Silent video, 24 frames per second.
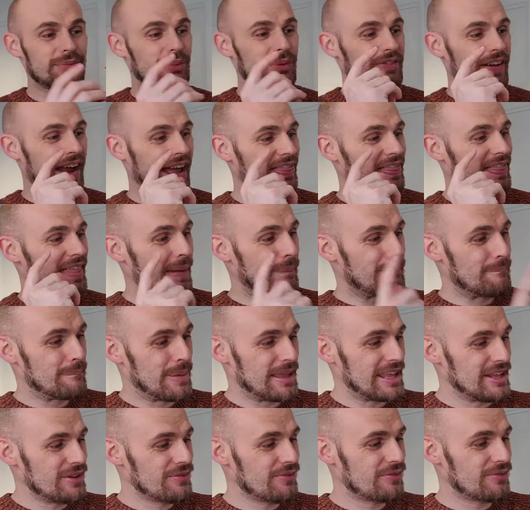We've had their
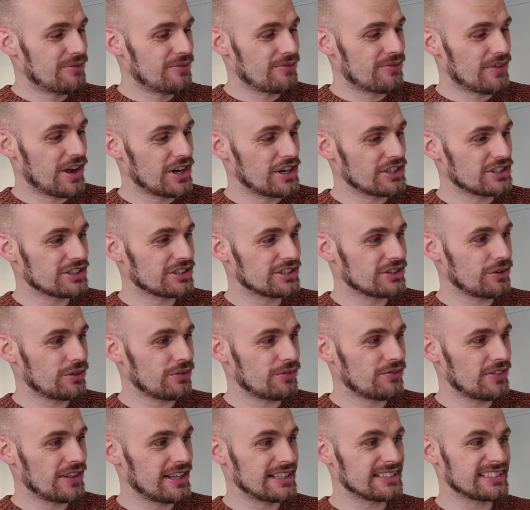beef version
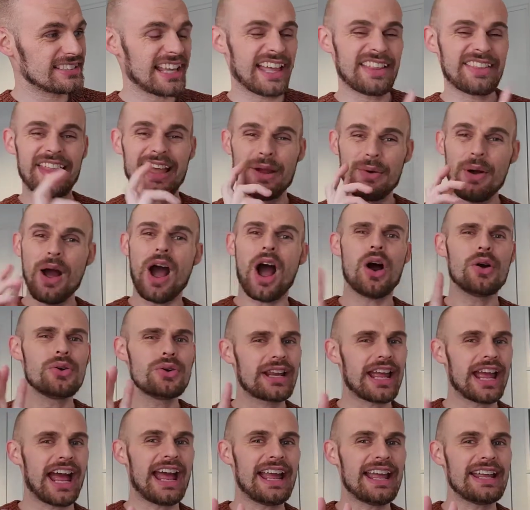of this, and they were
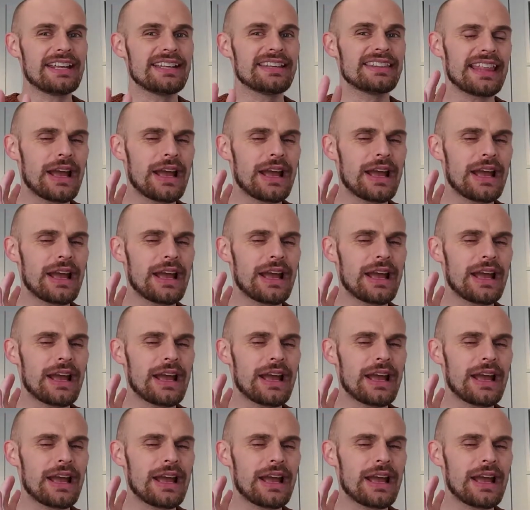okay.